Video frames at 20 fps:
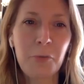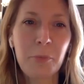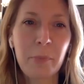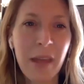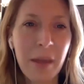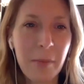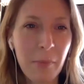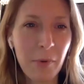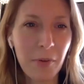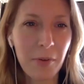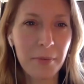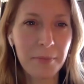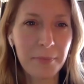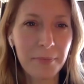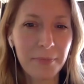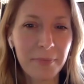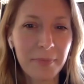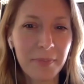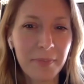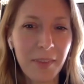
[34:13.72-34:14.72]
people
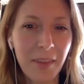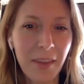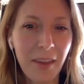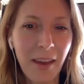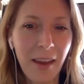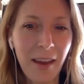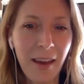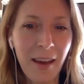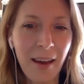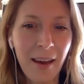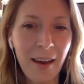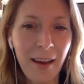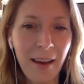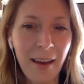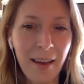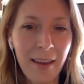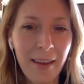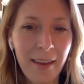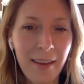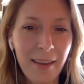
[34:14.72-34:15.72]

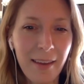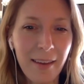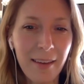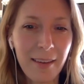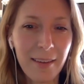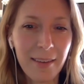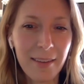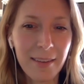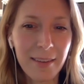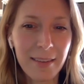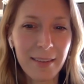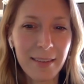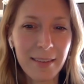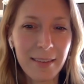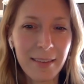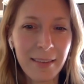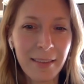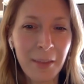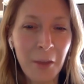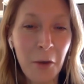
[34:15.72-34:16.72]
i
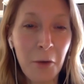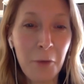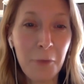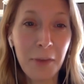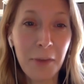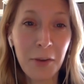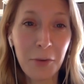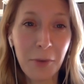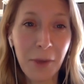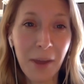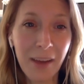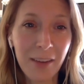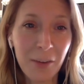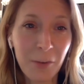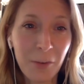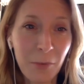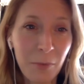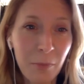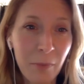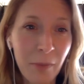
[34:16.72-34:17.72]
love
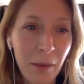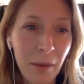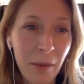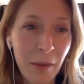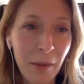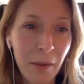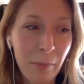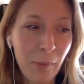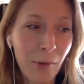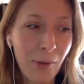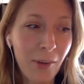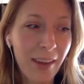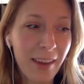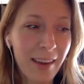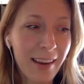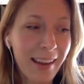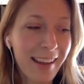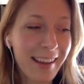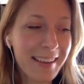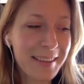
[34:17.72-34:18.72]
interacting with people and i
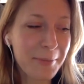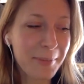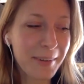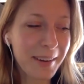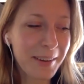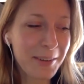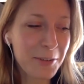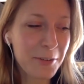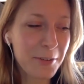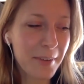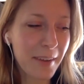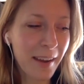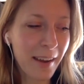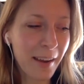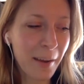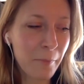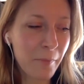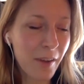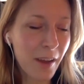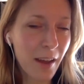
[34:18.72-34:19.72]
guess what i
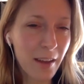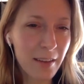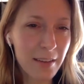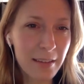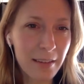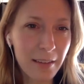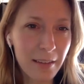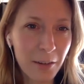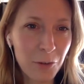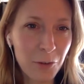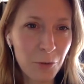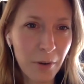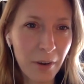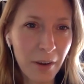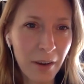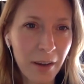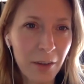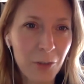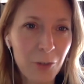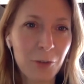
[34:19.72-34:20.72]
i'm constantly
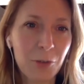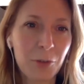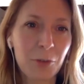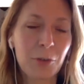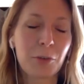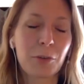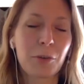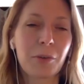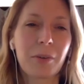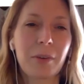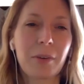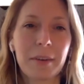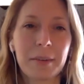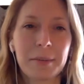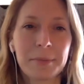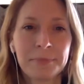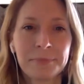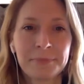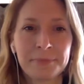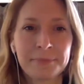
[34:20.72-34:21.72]
trying to
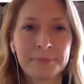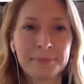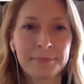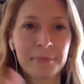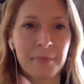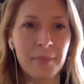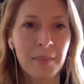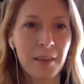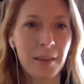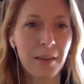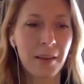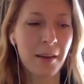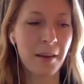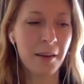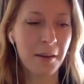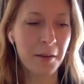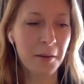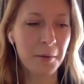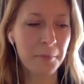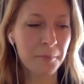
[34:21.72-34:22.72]

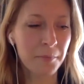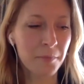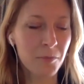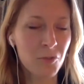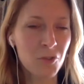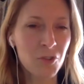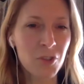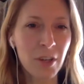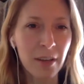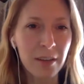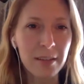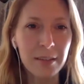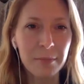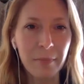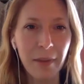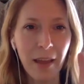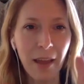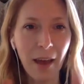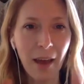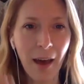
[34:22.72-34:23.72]
um, just
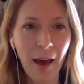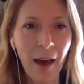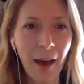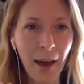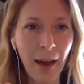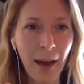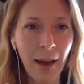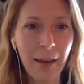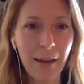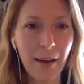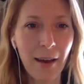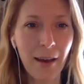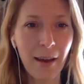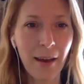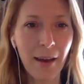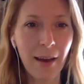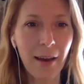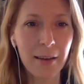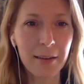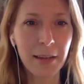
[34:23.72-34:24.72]
make eye
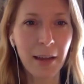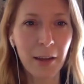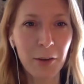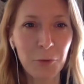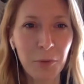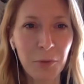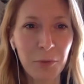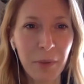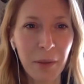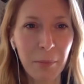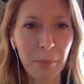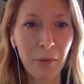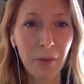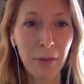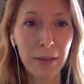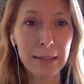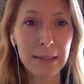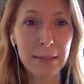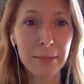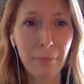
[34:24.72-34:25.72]
contact with people
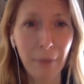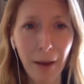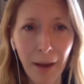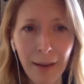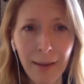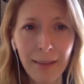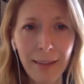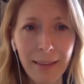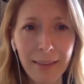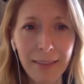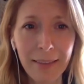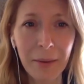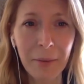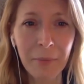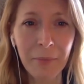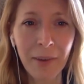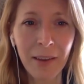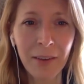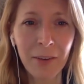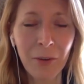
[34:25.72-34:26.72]
and smile at
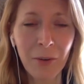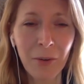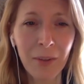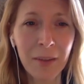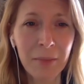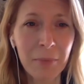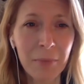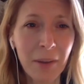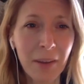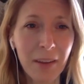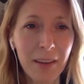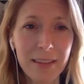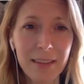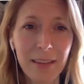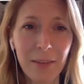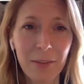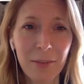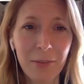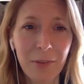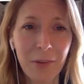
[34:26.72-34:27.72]
them. I know that probably
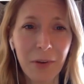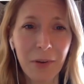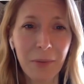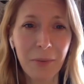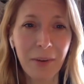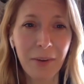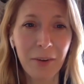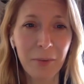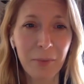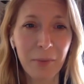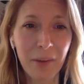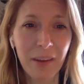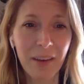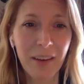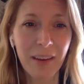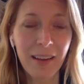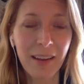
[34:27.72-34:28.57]
sounds very weird, but